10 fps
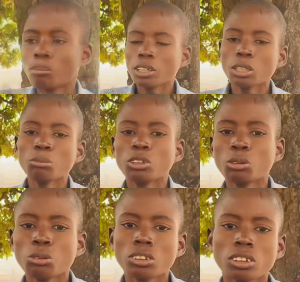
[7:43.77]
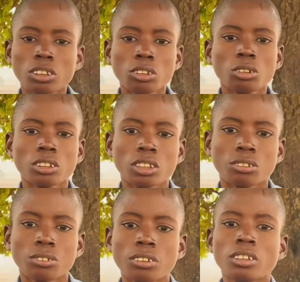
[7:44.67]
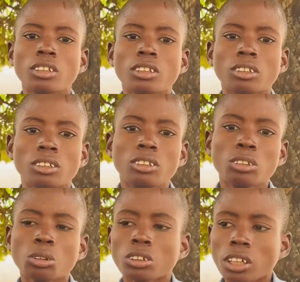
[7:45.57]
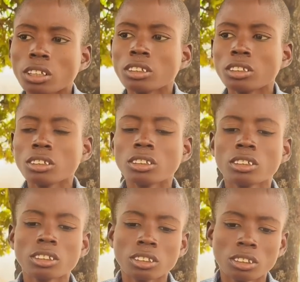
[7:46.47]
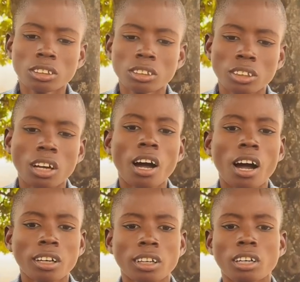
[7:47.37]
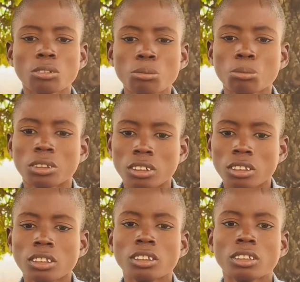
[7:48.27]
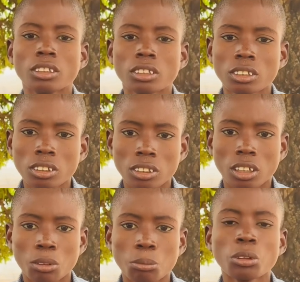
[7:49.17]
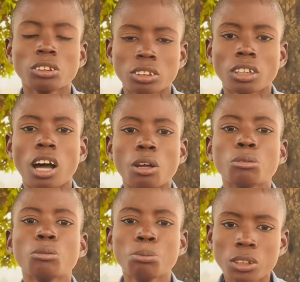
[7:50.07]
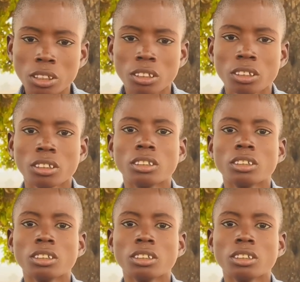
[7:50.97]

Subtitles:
My name is Imuki K. Joseph. The society thinks I cannot be a teacher, but I will be a